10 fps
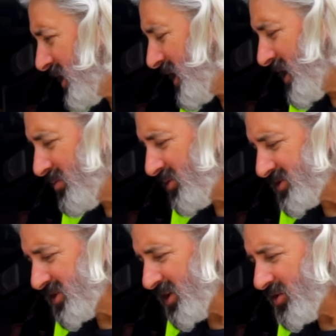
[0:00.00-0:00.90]
And I'm going to
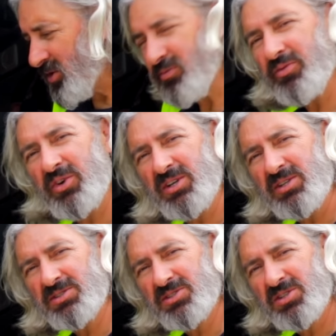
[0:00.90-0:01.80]
set it on
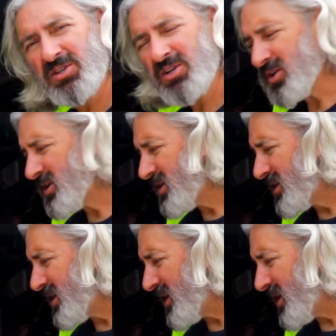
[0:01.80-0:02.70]
freeze.
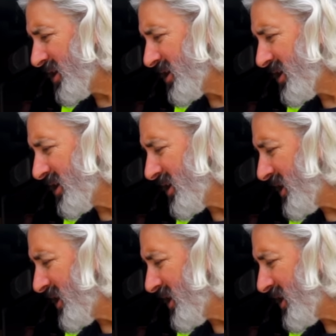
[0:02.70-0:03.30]
Uh,